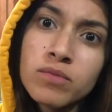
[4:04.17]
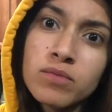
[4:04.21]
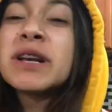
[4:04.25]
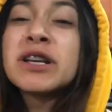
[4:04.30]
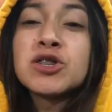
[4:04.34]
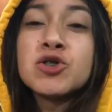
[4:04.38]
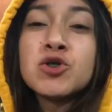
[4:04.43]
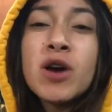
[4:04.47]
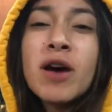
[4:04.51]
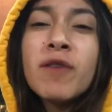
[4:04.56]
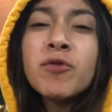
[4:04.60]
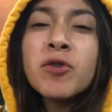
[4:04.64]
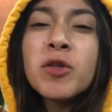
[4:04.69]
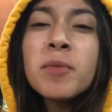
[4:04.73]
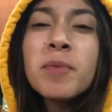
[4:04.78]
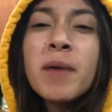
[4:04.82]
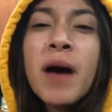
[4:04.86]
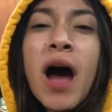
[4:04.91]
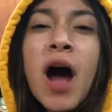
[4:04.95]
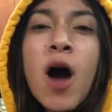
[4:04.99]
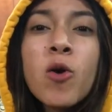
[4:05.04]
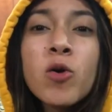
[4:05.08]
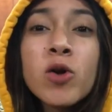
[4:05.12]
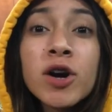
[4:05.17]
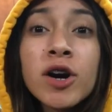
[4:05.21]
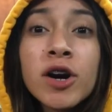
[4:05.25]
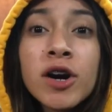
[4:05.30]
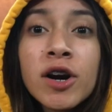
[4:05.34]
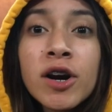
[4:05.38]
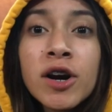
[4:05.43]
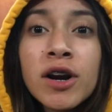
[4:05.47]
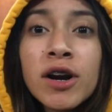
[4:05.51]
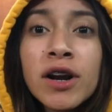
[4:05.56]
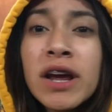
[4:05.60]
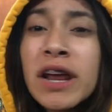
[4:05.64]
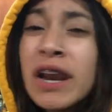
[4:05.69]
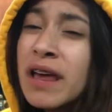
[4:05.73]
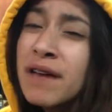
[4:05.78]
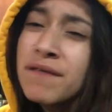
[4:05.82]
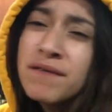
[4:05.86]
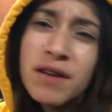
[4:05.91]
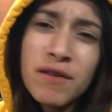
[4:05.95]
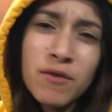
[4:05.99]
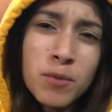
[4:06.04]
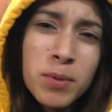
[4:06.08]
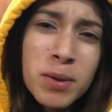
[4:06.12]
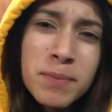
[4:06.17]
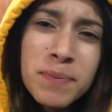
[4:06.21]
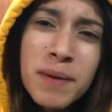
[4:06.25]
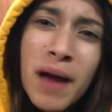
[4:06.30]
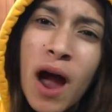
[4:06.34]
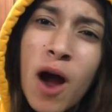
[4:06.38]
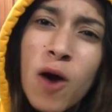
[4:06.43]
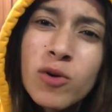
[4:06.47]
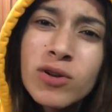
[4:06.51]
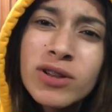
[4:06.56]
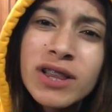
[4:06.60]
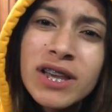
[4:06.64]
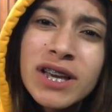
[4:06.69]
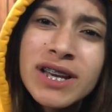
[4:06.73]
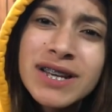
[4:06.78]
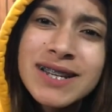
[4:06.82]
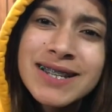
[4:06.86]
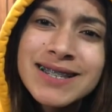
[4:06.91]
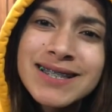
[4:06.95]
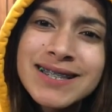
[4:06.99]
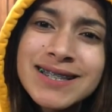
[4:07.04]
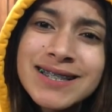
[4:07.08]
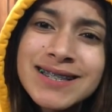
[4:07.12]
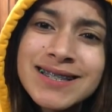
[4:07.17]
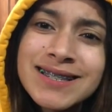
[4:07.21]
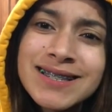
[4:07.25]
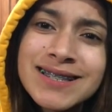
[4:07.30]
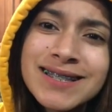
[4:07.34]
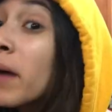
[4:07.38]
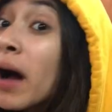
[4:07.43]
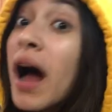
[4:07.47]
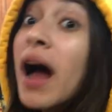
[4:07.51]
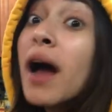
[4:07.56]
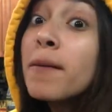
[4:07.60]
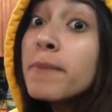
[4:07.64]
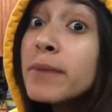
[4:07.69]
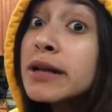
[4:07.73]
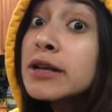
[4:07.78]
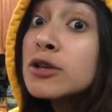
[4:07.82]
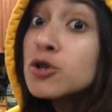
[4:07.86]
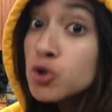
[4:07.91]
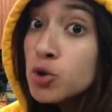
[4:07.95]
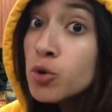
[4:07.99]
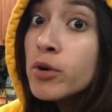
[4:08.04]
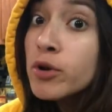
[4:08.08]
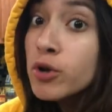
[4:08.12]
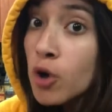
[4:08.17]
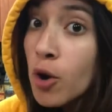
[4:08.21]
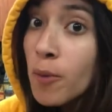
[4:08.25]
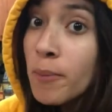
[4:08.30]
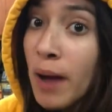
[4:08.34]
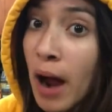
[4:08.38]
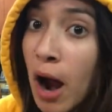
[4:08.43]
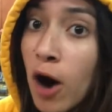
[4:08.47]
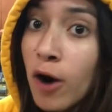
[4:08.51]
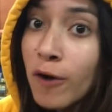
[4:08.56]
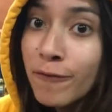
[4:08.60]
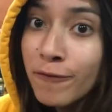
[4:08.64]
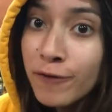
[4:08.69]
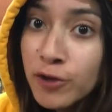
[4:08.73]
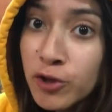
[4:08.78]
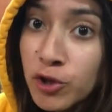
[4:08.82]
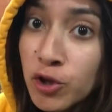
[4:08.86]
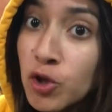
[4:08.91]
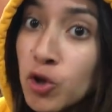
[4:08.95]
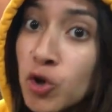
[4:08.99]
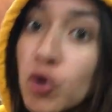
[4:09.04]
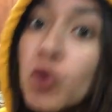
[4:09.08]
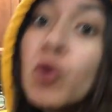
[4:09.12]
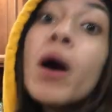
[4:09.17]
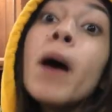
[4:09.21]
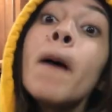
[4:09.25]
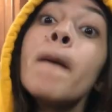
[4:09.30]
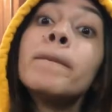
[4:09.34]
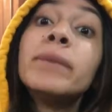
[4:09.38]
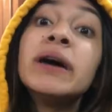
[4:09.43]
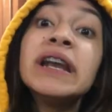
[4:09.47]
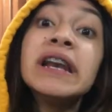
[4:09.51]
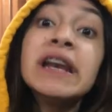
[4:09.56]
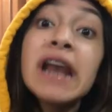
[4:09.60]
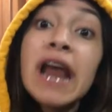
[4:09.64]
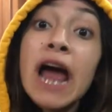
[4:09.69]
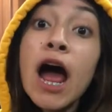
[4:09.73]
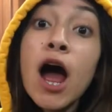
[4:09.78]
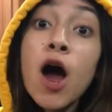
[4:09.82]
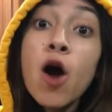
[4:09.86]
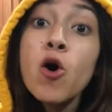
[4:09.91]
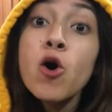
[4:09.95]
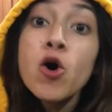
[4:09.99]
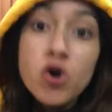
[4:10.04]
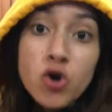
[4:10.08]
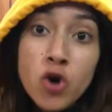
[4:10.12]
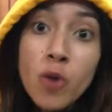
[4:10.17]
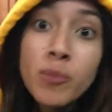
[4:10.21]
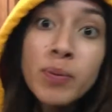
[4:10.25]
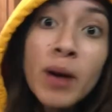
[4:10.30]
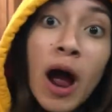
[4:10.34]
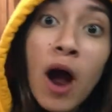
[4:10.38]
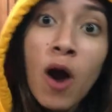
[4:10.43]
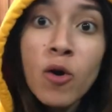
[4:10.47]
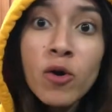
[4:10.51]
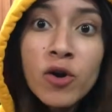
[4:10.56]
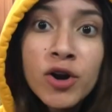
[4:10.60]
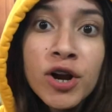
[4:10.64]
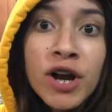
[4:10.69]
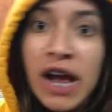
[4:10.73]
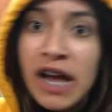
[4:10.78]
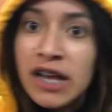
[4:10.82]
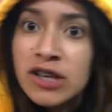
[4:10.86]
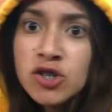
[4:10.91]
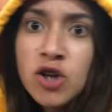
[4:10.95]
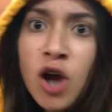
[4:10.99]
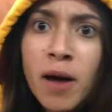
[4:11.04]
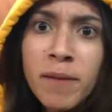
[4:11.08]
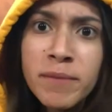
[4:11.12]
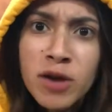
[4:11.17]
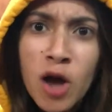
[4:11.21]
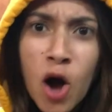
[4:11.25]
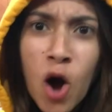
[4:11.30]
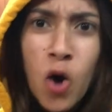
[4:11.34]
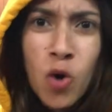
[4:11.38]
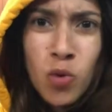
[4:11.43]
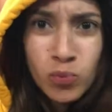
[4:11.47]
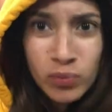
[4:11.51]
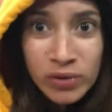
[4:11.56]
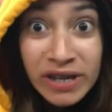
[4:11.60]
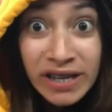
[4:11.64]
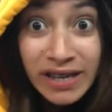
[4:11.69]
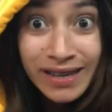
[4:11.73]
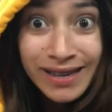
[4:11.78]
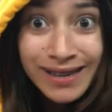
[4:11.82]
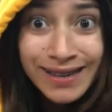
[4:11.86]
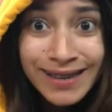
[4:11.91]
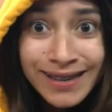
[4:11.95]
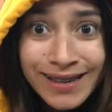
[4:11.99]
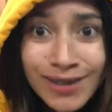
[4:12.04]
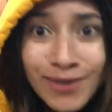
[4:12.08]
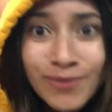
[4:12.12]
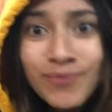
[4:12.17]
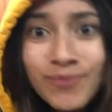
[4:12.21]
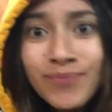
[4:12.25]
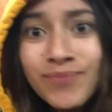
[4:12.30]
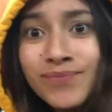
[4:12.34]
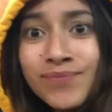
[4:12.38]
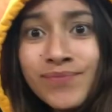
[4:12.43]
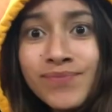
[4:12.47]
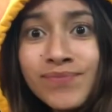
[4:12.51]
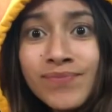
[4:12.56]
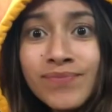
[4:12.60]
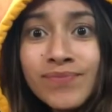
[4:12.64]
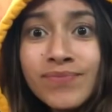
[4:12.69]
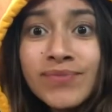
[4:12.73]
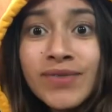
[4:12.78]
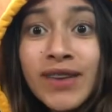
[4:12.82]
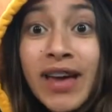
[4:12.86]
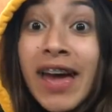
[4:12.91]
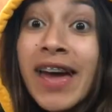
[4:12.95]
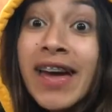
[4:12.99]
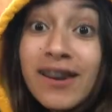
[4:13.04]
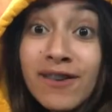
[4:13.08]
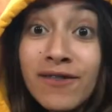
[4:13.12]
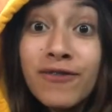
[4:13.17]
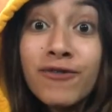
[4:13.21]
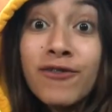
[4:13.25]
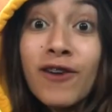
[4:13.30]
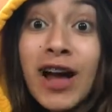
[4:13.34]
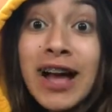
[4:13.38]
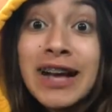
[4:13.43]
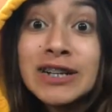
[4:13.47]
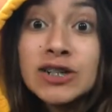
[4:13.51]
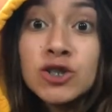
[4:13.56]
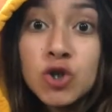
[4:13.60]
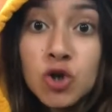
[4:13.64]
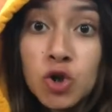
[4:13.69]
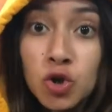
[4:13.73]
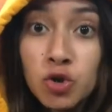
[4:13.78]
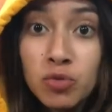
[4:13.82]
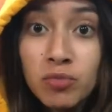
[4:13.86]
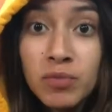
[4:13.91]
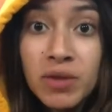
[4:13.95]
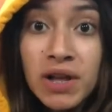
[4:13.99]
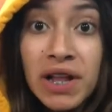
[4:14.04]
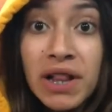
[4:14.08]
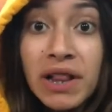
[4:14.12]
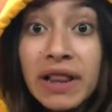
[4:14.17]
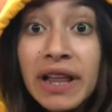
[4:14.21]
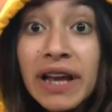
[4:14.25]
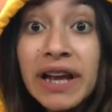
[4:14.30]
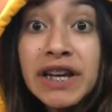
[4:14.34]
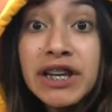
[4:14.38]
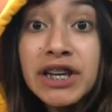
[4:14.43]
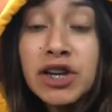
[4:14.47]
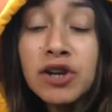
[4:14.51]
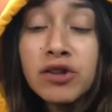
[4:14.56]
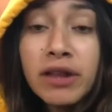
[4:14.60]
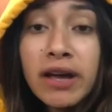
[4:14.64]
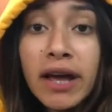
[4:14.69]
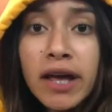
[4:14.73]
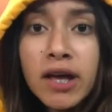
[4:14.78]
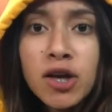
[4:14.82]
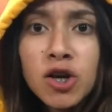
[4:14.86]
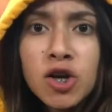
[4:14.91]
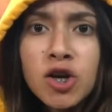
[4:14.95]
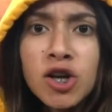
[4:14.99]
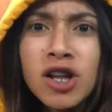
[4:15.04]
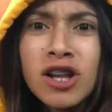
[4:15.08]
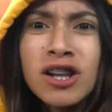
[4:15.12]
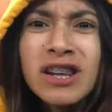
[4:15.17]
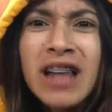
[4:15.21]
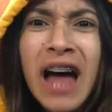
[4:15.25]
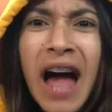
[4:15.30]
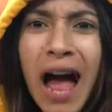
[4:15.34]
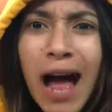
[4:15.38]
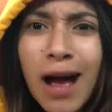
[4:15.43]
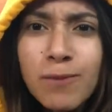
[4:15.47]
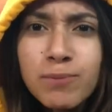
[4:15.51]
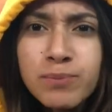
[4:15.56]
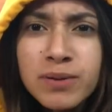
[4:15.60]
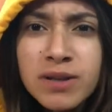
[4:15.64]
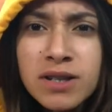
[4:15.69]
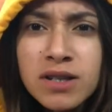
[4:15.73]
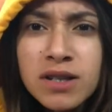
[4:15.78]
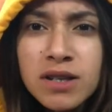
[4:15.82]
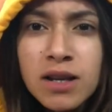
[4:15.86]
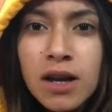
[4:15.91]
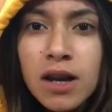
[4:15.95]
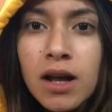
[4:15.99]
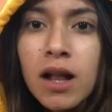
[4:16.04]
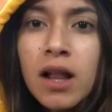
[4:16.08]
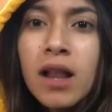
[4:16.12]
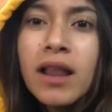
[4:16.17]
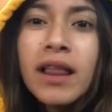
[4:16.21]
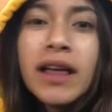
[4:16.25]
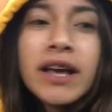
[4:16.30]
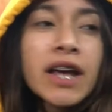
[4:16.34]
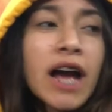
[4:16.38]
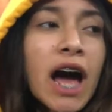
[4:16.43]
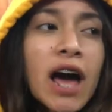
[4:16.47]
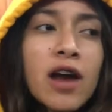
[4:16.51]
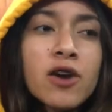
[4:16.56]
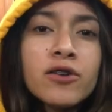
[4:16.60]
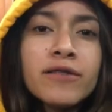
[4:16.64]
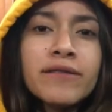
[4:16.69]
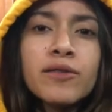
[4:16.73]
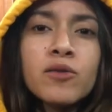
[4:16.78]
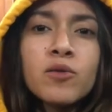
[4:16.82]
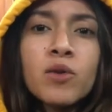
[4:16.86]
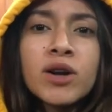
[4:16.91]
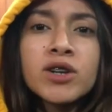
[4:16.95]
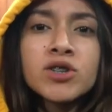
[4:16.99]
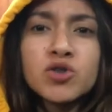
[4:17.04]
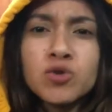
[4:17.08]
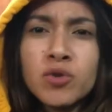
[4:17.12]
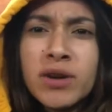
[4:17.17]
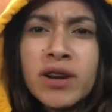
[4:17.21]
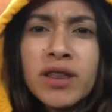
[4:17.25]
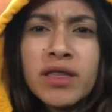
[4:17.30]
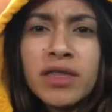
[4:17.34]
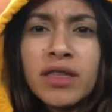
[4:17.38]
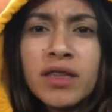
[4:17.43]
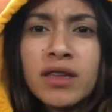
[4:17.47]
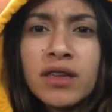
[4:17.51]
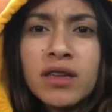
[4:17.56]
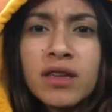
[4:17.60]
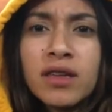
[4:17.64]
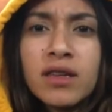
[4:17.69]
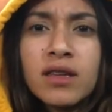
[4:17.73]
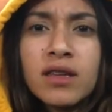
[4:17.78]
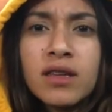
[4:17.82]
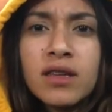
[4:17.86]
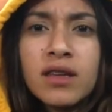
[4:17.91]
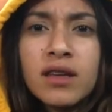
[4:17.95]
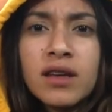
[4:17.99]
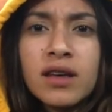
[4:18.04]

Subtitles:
Because you have all the power and I've never been powerless. But I've been doing no power for you, but now no power has got me all weak. And fragile, like a deer, like I could collapse. Like, I don't even want to do anything.